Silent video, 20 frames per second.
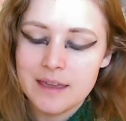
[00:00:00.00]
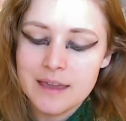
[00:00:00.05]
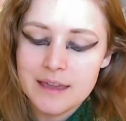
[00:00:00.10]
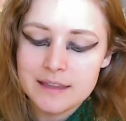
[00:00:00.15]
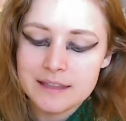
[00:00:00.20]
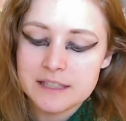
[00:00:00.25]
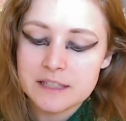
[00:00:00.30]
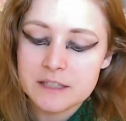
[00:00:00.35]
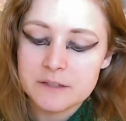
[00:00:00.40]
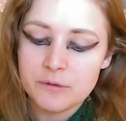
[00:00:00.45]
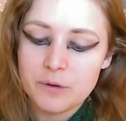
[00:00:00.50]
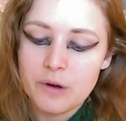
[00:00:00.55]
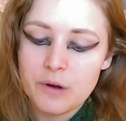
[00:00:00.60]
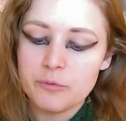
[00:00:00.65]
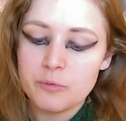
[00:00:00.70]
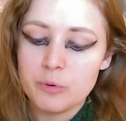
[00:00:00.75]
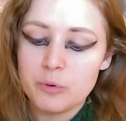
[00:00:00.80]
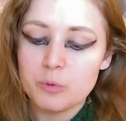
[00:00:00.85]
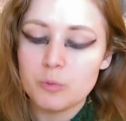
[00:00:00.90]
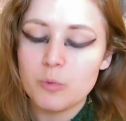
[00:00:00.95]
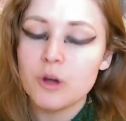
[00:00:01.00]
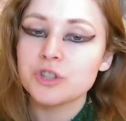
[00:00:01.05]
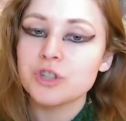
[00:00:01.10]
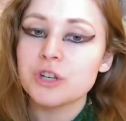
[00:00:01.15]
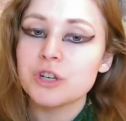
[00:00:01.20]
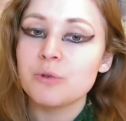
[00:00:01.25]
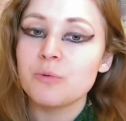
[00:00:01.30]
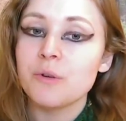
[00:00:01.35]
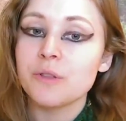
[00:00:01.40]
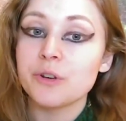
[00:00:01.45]
This is for everyone
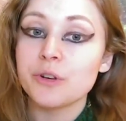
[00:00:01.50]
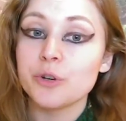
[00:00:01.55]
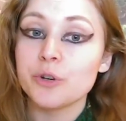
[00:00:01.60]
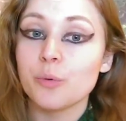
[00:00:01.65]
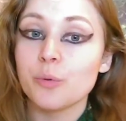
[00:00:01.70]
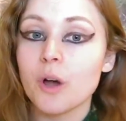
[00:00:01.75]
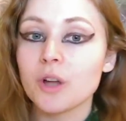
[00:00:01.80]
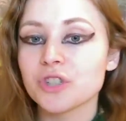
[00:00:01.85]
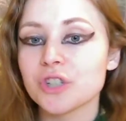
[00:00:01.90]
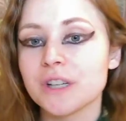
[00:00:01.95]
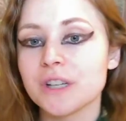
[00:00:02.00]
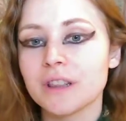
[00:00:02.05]
watching, whether you're watching